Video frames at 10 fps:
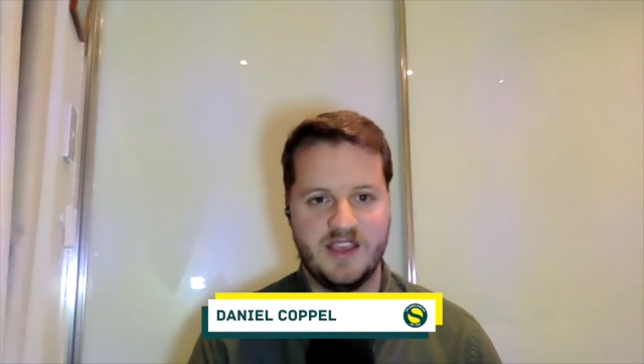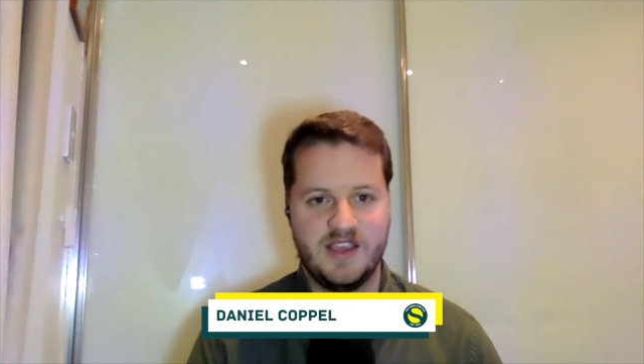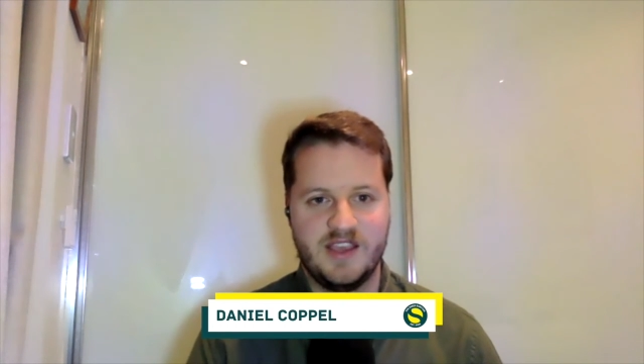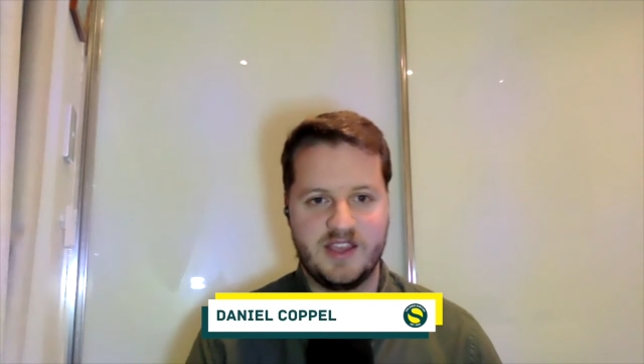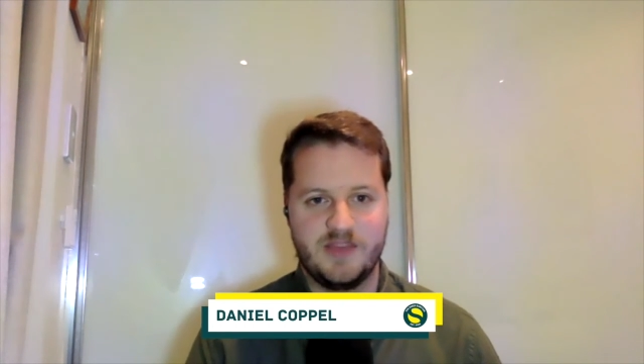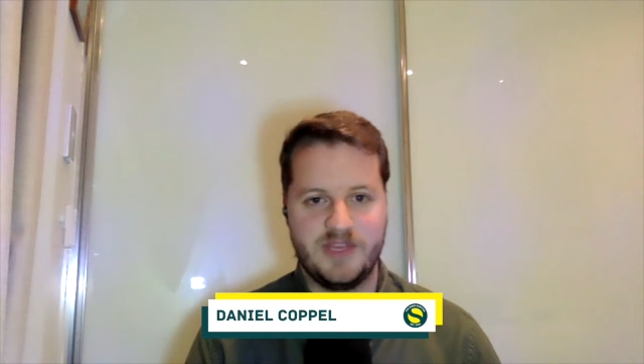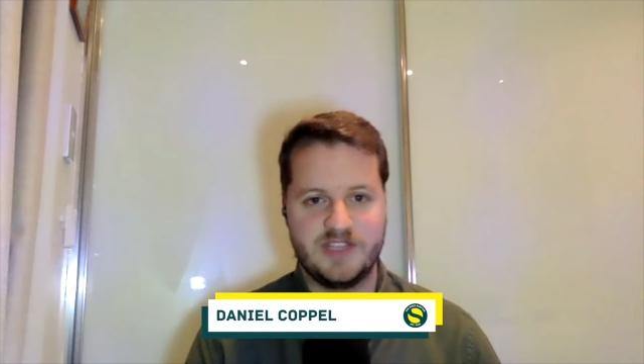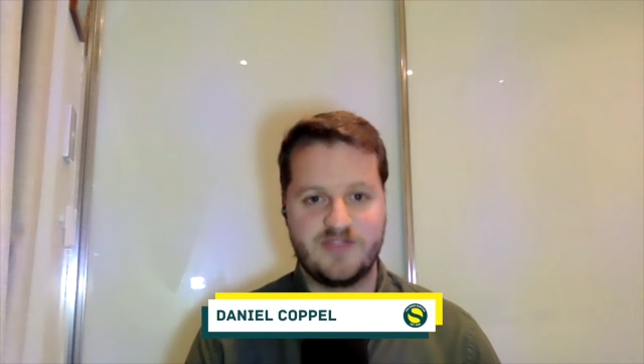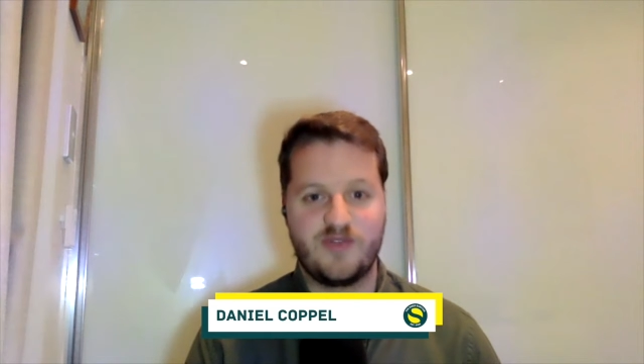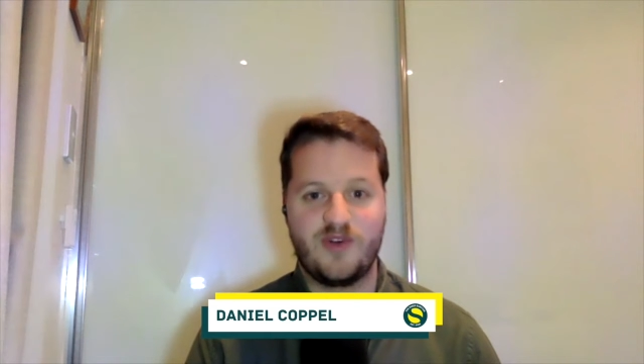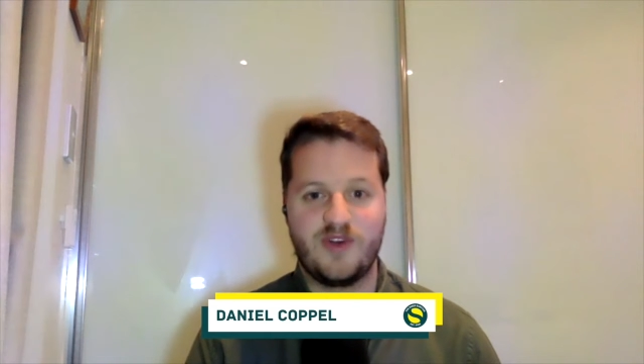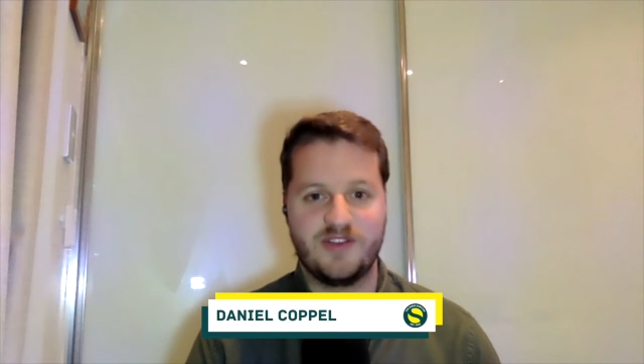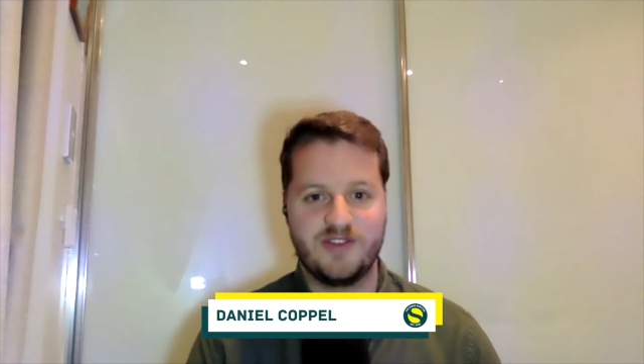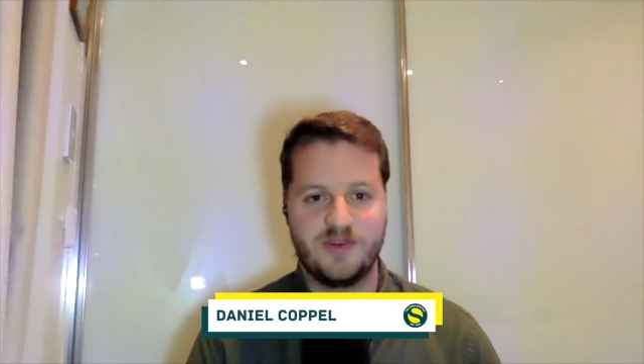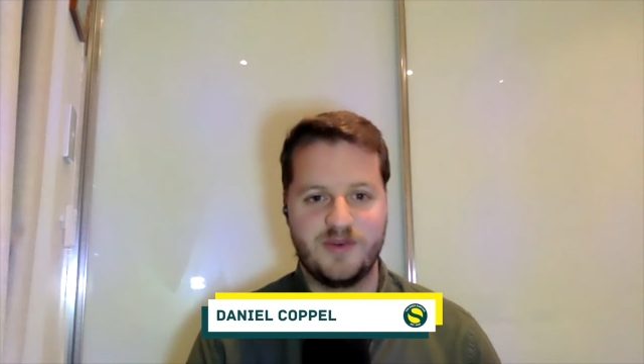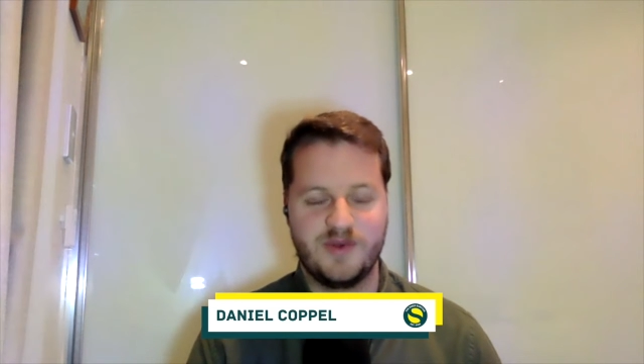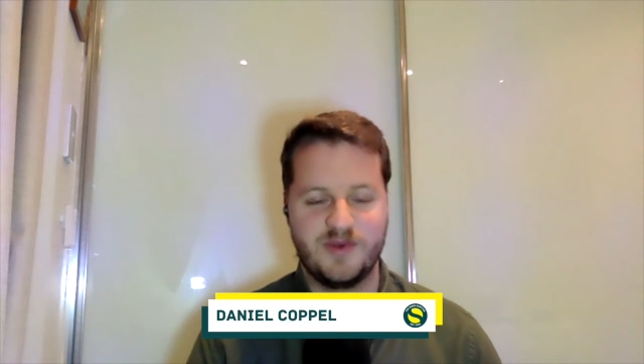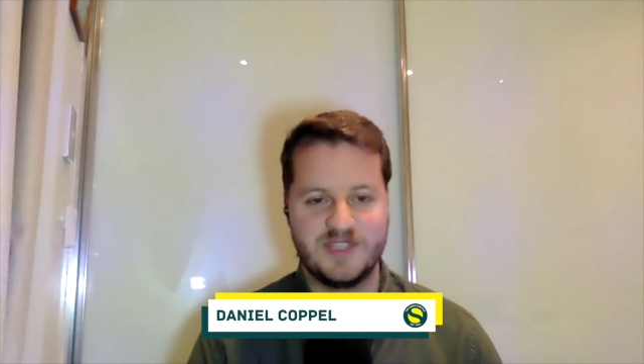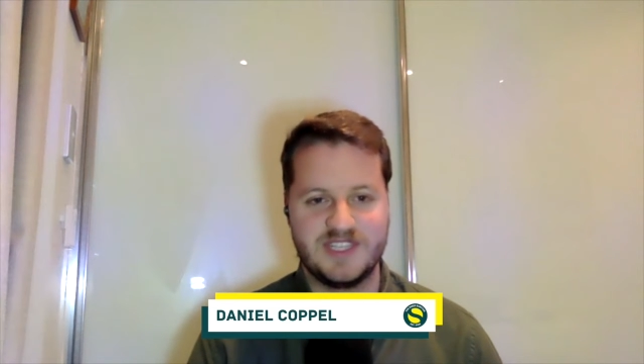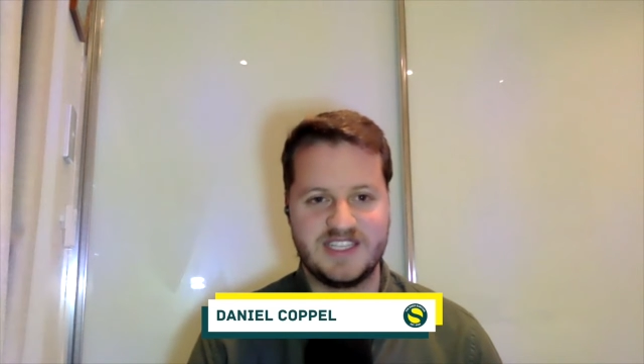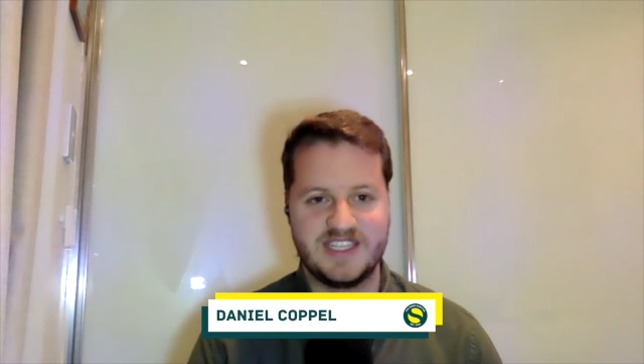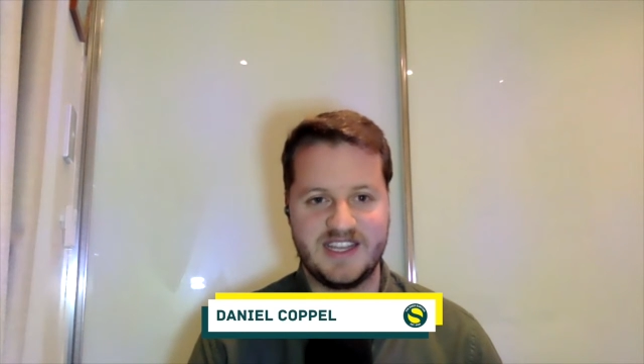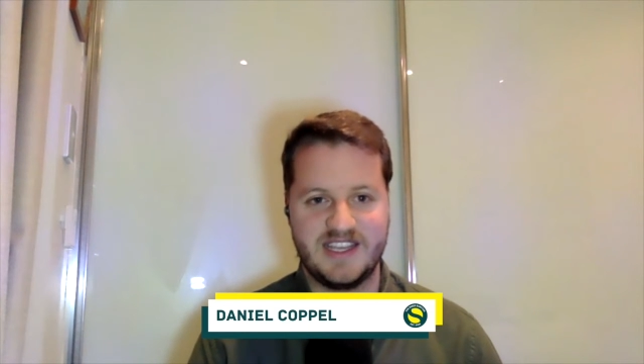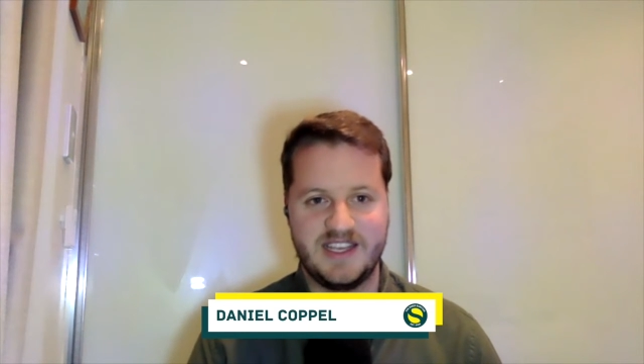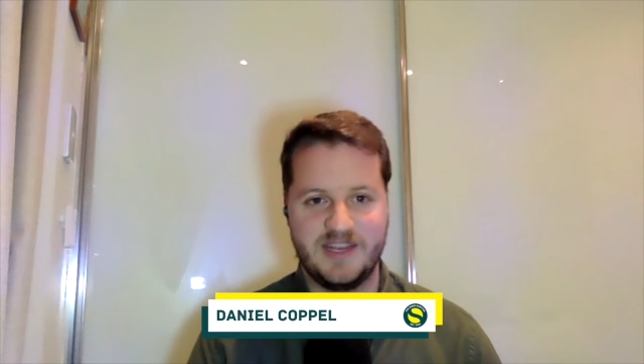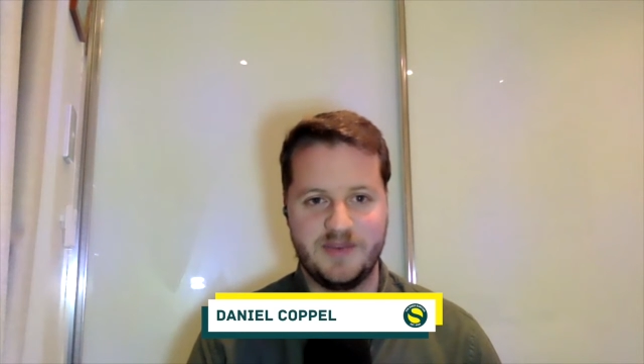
The men's 400 was a dead heat,